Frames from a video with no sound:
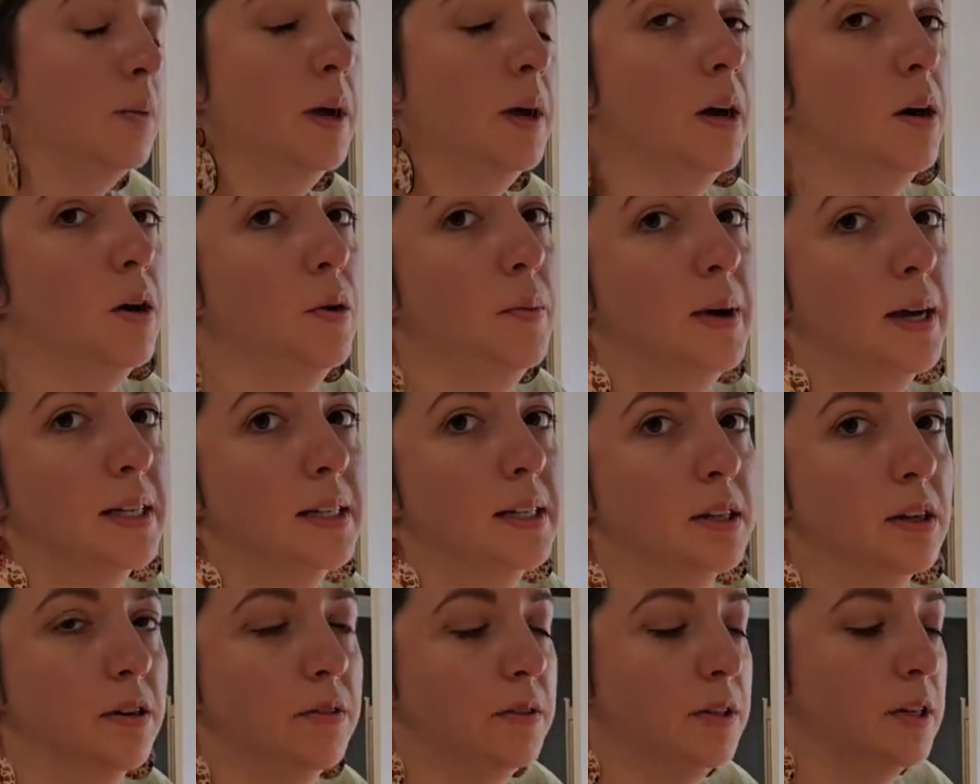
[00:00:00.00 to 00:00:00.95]
went on my
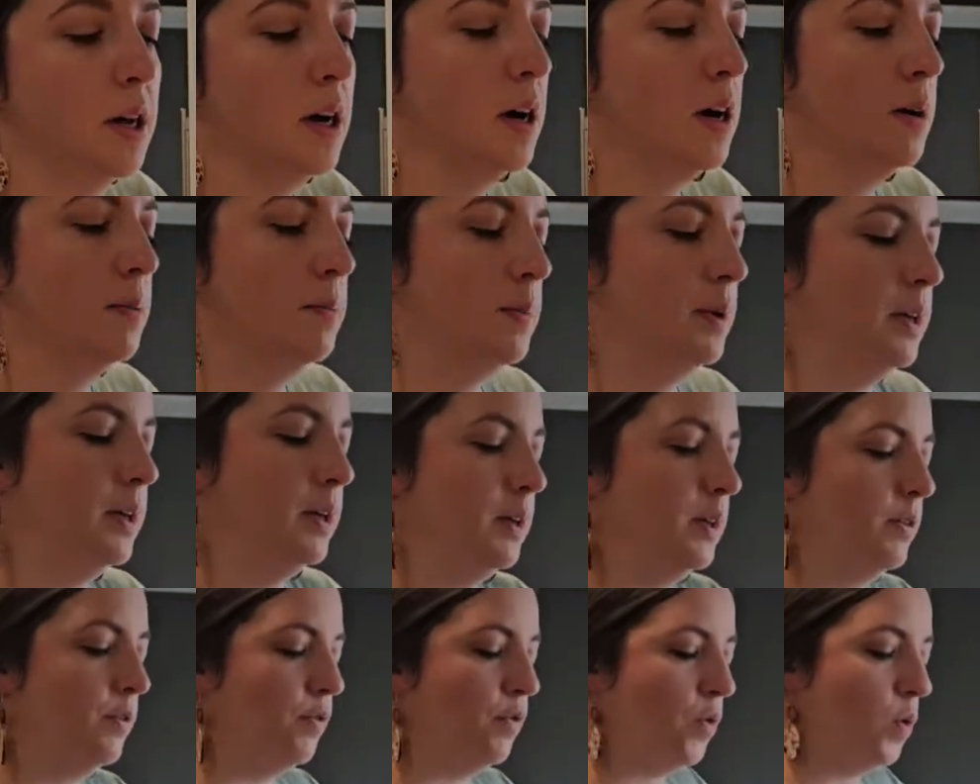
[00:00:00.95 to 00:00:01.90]
stovetop
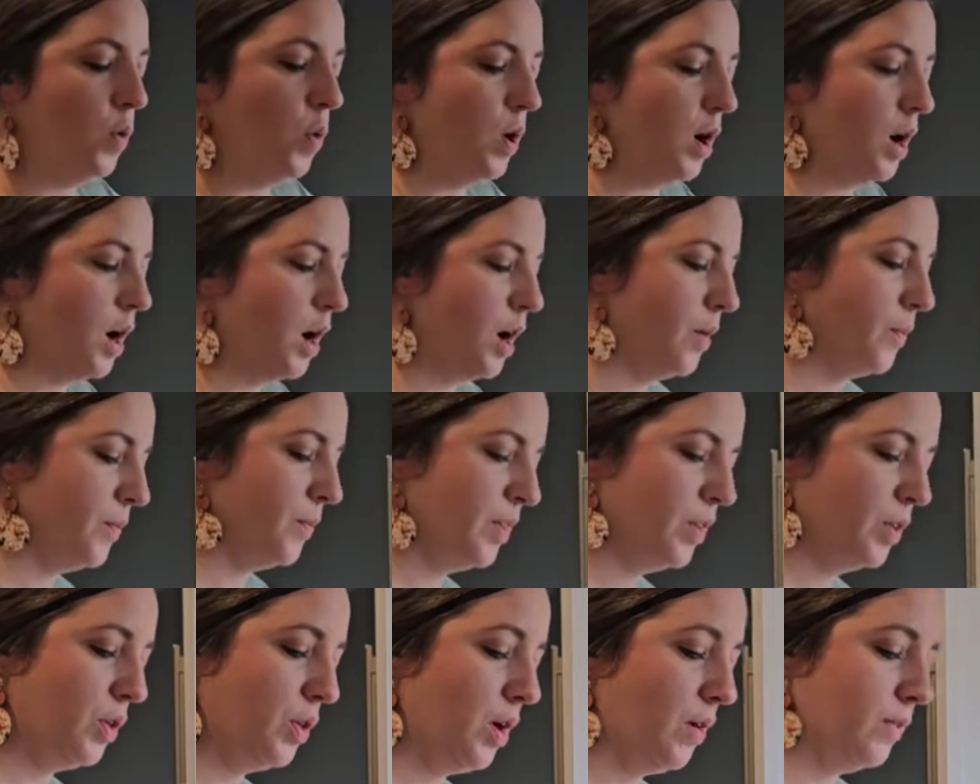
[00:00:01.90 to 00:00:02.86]
for a
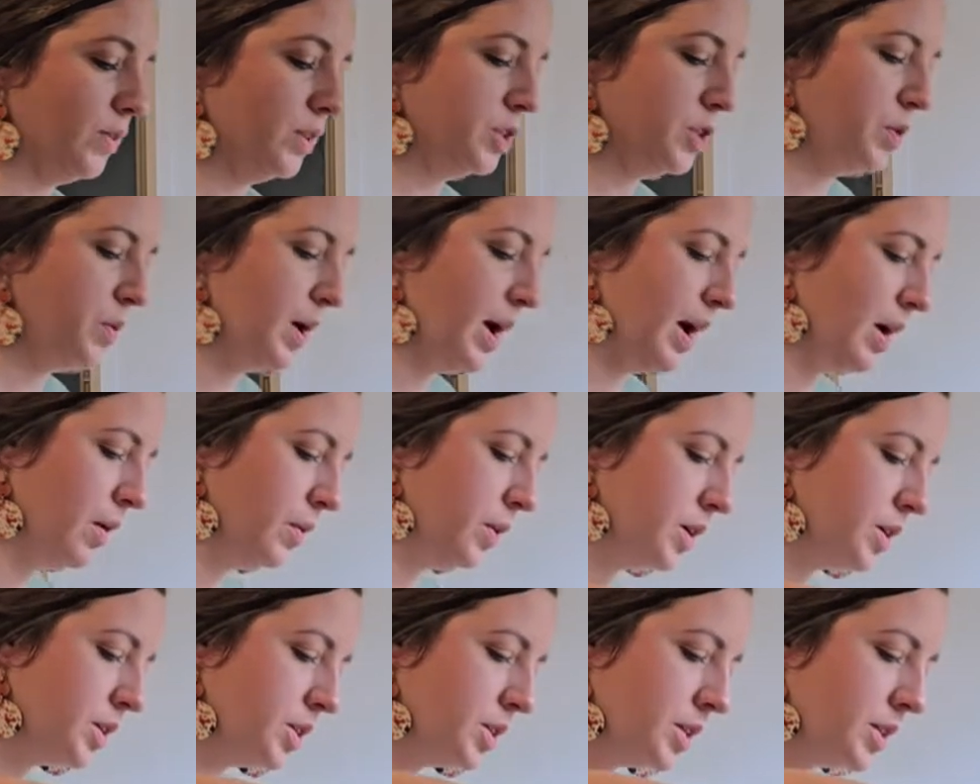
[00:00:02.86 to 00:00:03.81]
little over 2
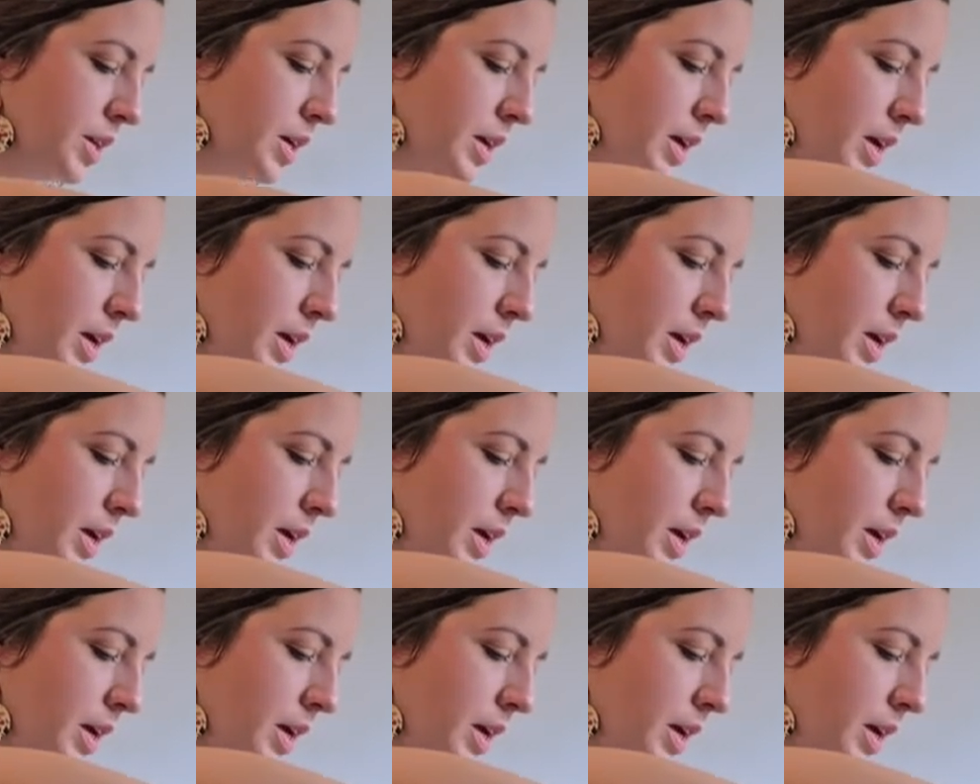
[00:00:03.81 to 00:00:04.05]
hours.